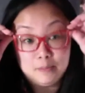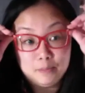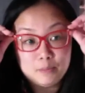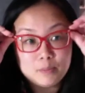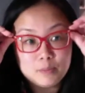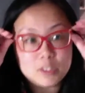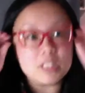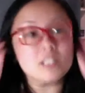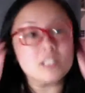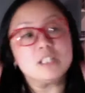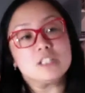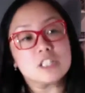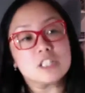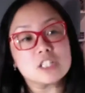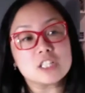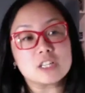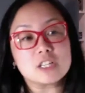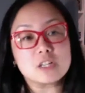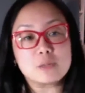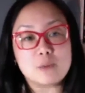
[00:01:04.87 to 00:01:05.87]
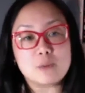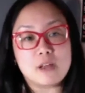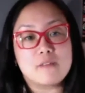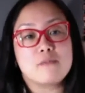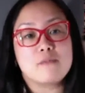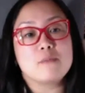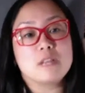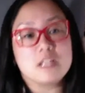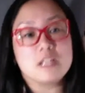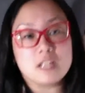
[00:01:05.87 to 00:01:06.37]
still, just a good way
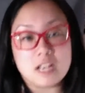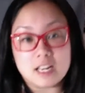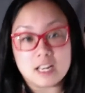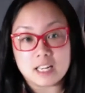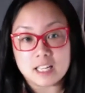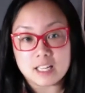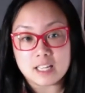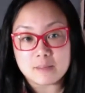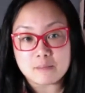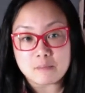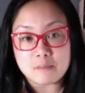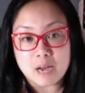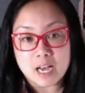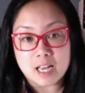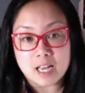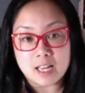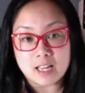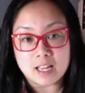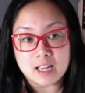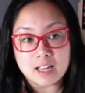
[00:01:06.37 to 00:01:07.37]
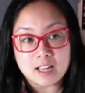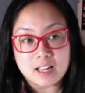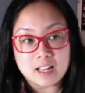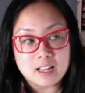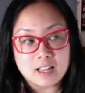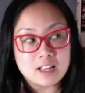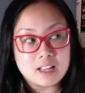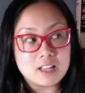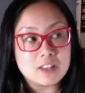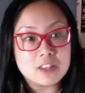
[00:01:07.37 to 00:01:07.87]
for me to kind of get my
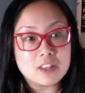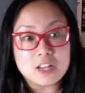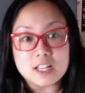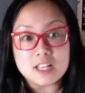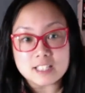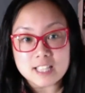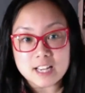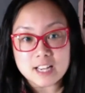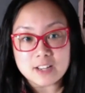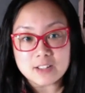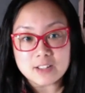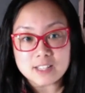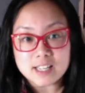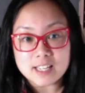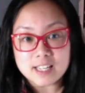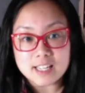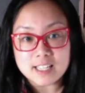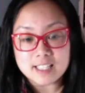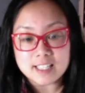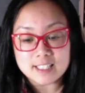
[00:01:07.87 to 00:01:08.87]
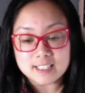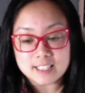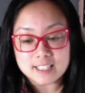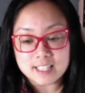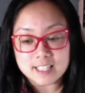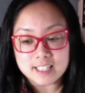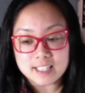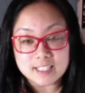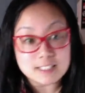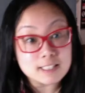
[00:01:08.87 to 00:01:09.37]
thoughts out and
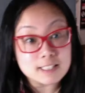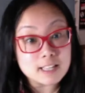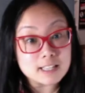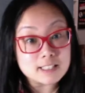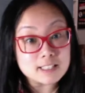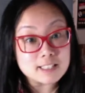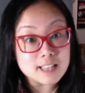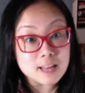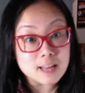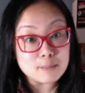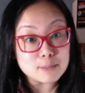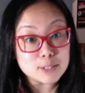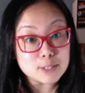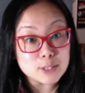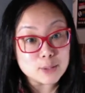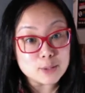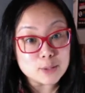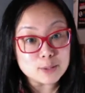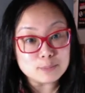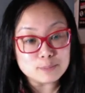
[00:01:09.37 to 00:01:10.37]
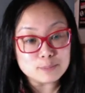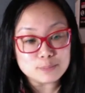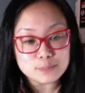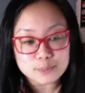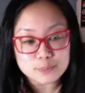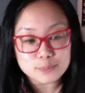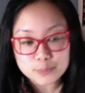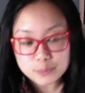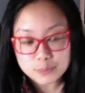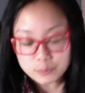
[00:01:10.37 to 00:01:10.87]
discuss the episode.
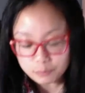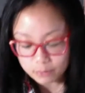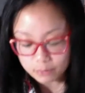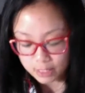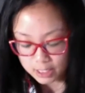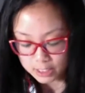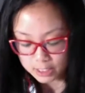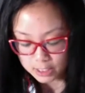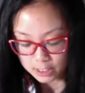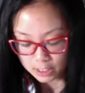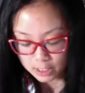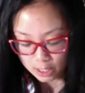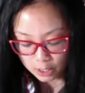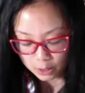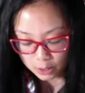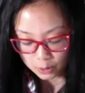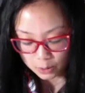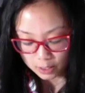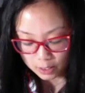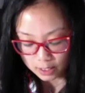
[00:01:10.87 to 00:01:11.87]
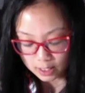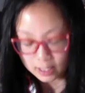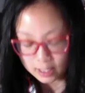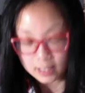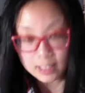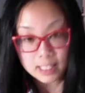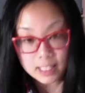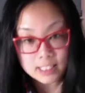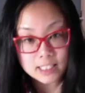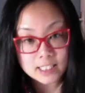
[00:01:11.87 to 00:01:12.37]
So
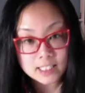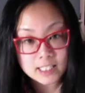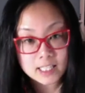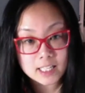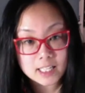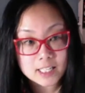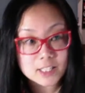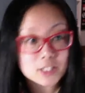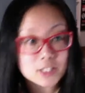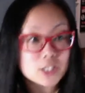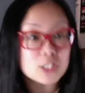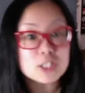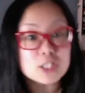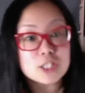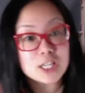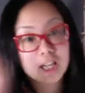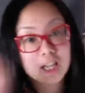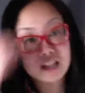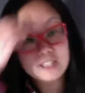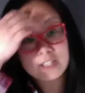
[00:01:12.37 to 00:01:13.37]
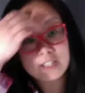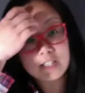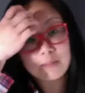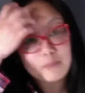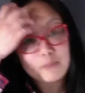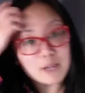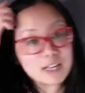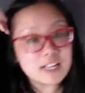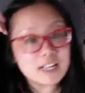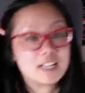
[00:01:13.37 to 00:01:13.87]
let's just jump
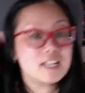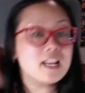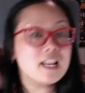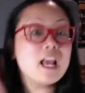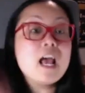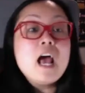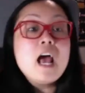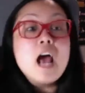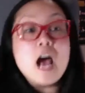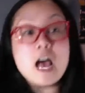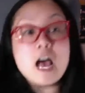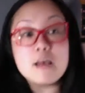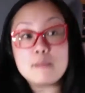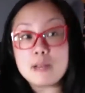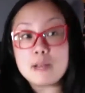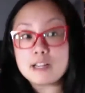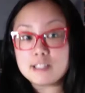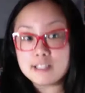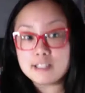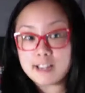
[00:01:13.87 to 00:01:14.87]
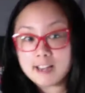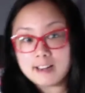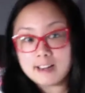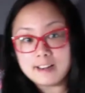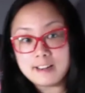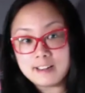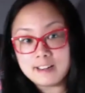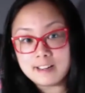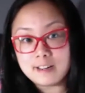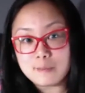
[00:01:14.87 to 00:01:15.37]
right in. I'm actually
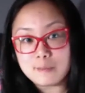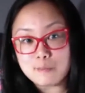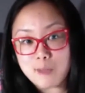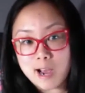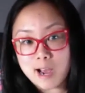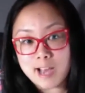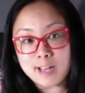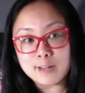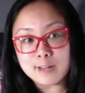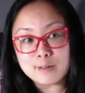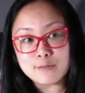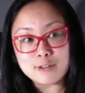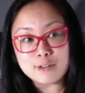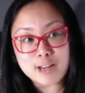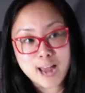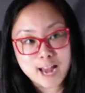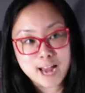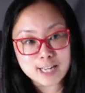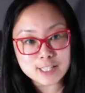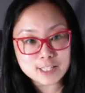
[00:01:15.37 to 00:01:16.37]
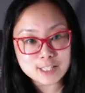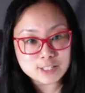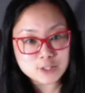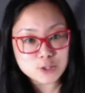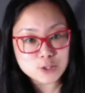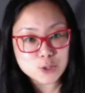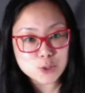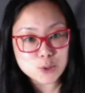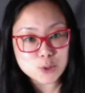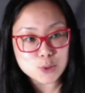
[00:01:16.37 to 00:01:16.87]
editing my reaction
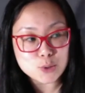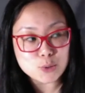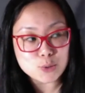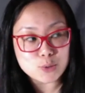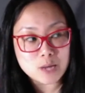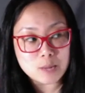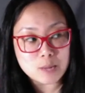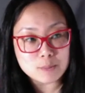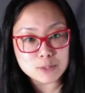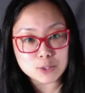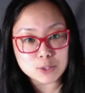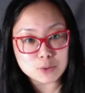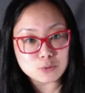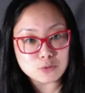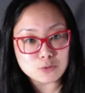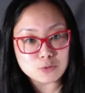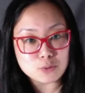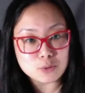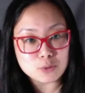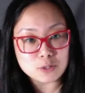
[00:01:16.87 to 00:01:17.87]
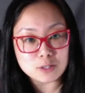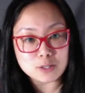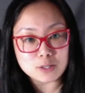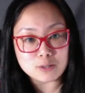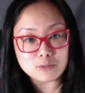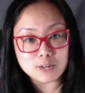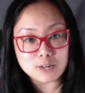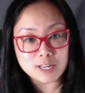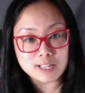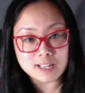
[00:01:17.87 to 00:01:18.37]
to episode 4
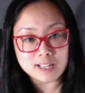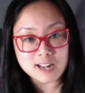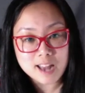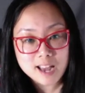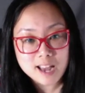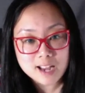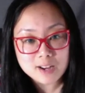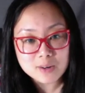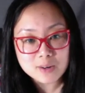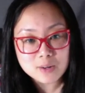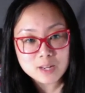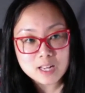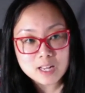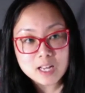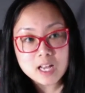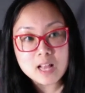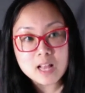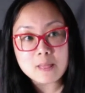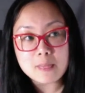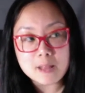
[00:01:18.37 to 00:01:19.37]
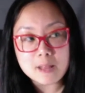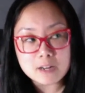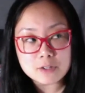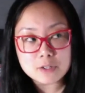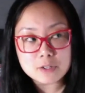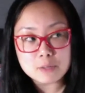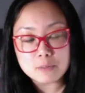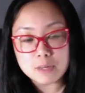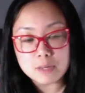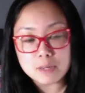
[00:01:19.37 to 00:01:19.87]
right now, and that
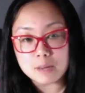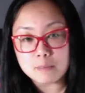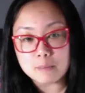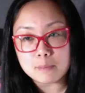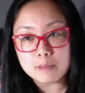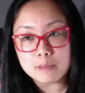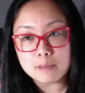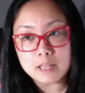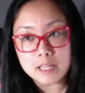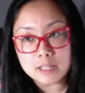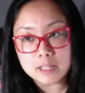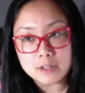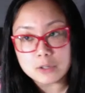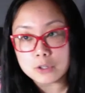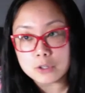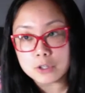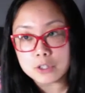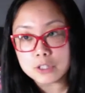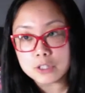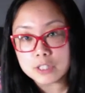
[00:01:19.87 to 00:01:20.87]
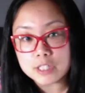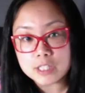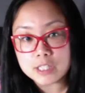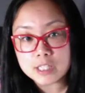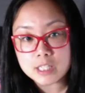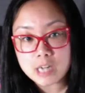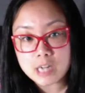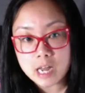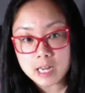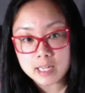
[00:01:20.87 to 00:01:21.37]
should be up later
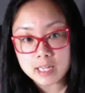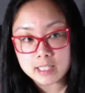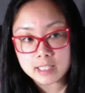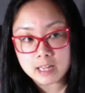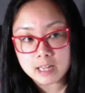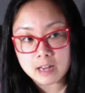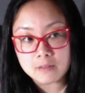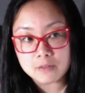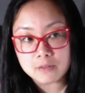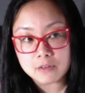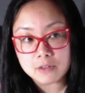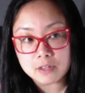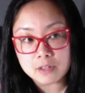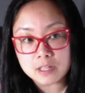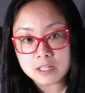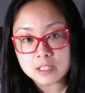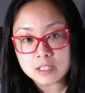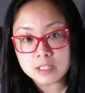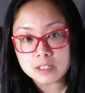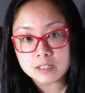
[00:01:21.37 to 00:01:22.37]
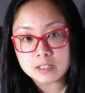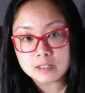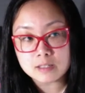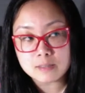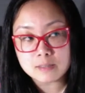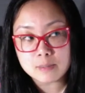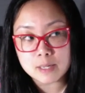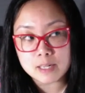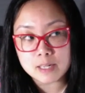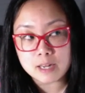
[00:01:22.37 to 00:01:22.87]
tonight after this,
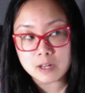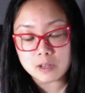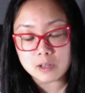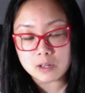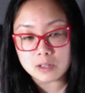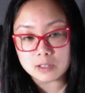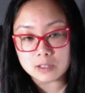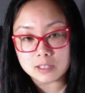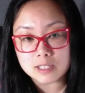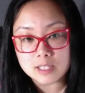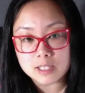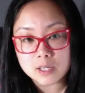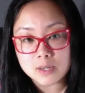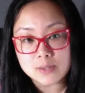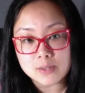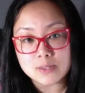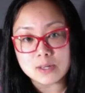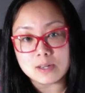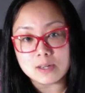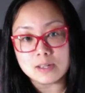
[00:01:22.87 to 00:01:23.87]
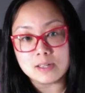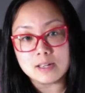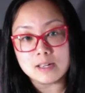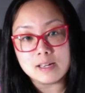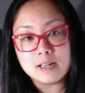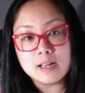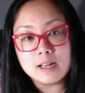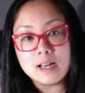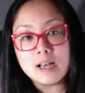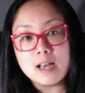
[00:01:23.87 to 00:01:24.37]
depending how long this goes on.
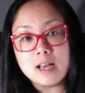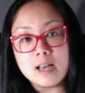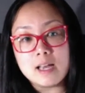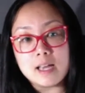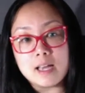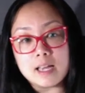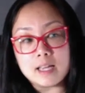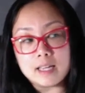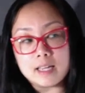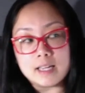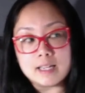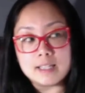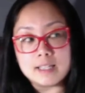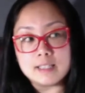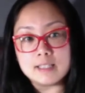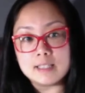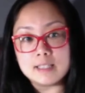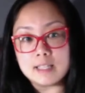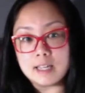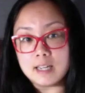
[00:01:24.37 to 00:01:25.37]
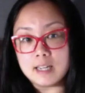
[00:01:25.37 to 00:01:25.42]
And